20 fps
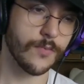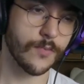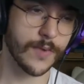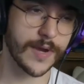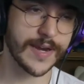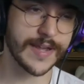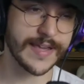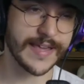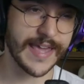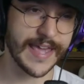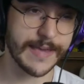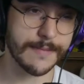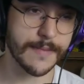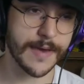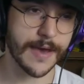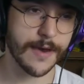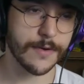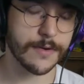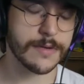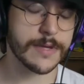when it came
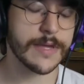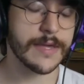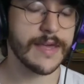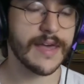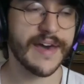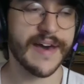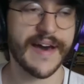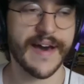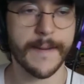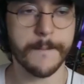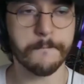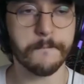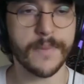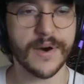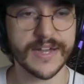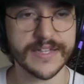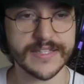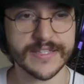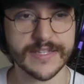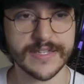out, um,
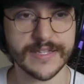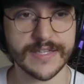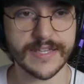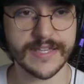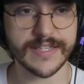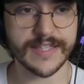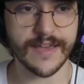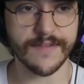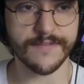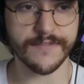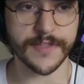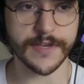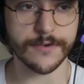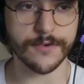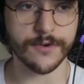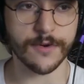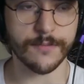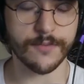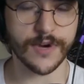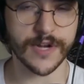but he definitely
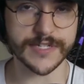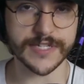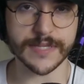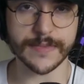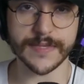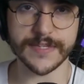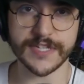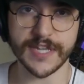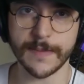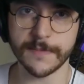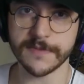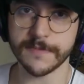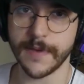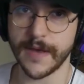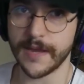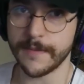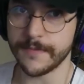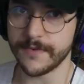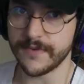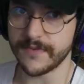grew up watching the James
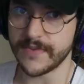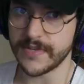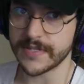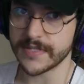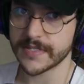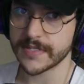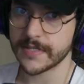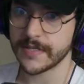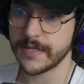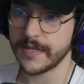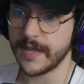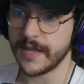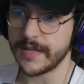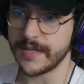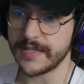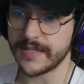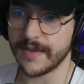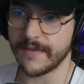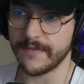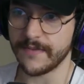Bond movies, and
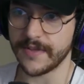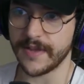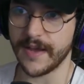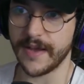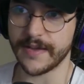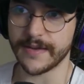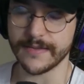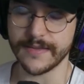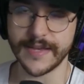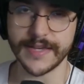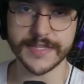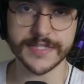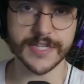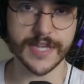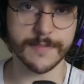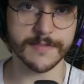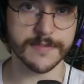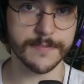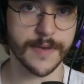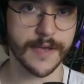he definitely idolized
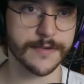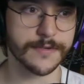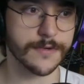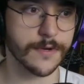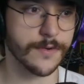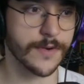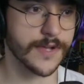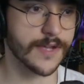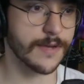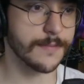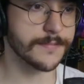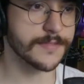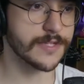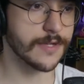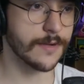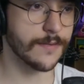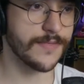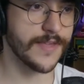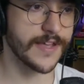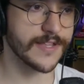James Bond growing up.
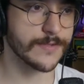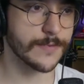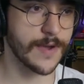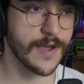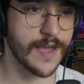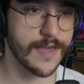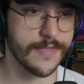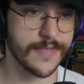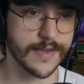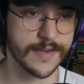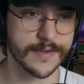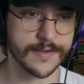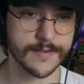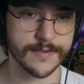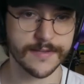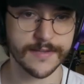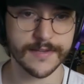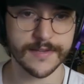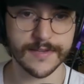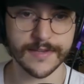So that's why I think
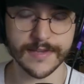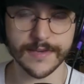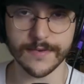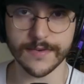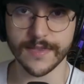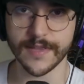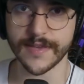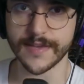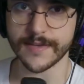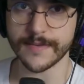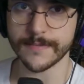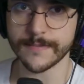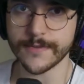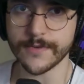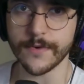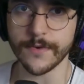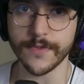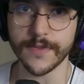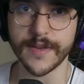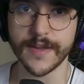he would like
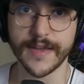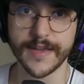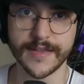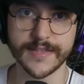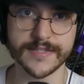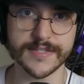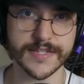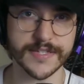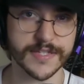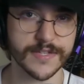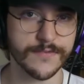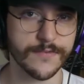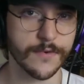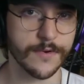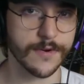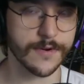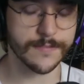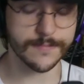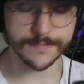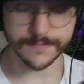GoldenEye n
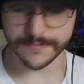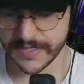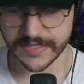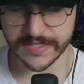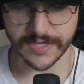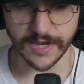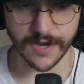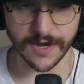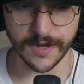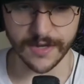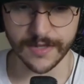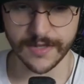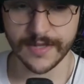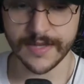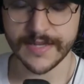64. Saul,